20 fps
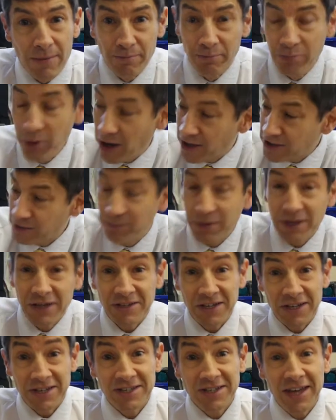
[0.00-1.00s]
but
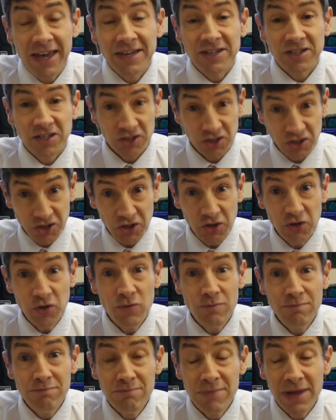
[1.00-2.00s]
because it takes
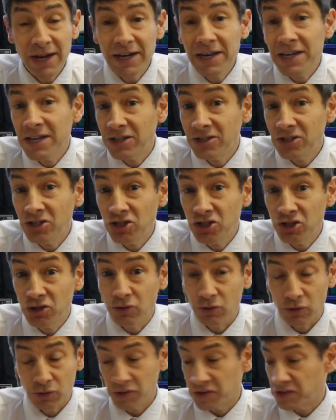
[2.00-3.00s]
2 million
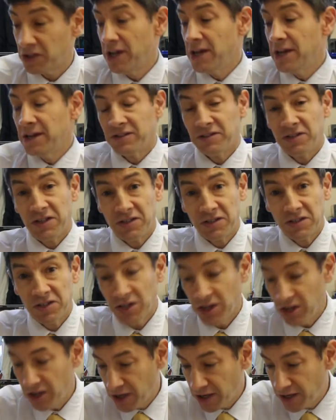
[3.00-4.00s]
joules to
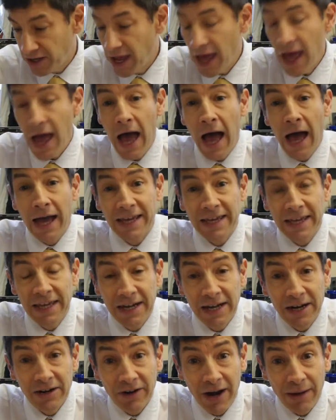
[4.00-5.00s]
turn a
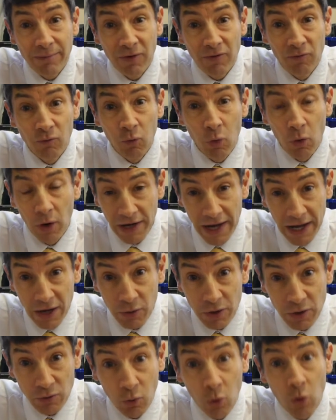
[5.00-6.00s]
kilogram of
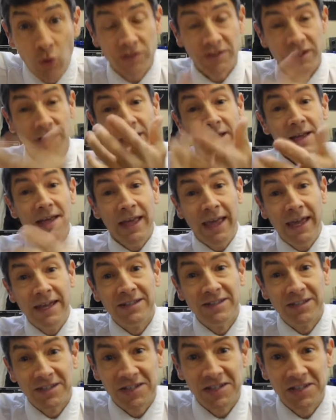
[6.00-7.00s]
liquid water
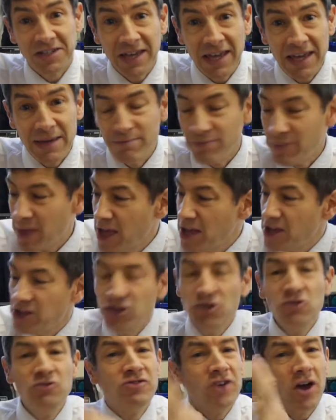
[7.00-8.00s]
into steam,
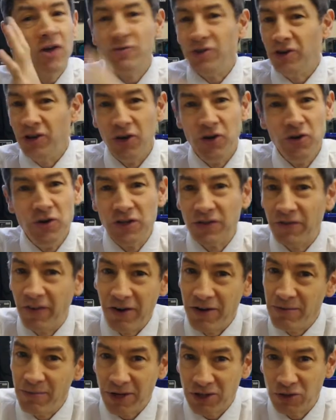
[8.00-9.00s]
you don't lose
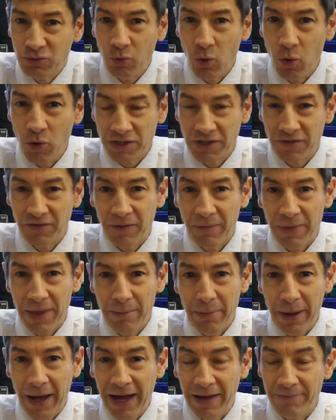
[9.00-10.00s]
very much water from
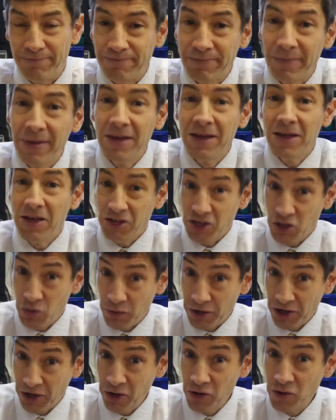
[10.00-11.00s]
the pan. You
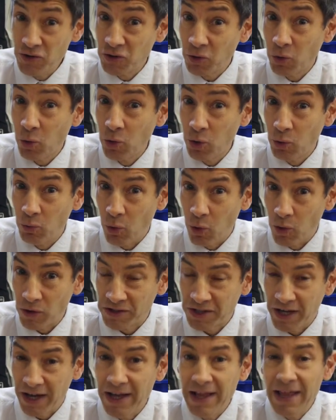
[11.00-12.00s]
would lose all the
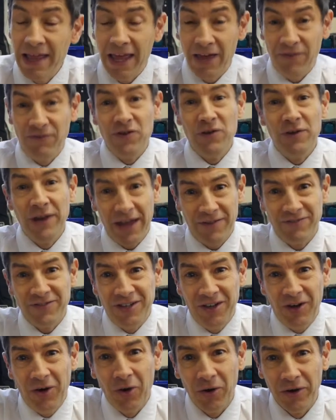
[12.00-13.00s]
water if you left
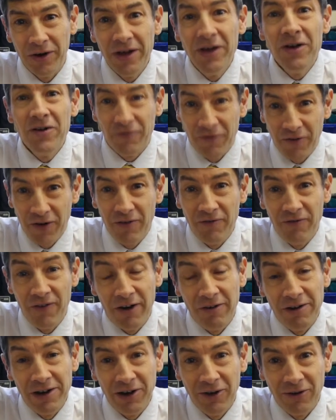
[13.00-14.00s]
it on for a
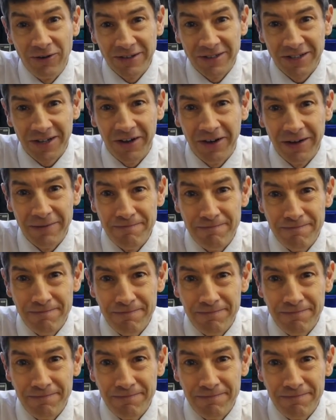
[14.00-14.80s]
very long time.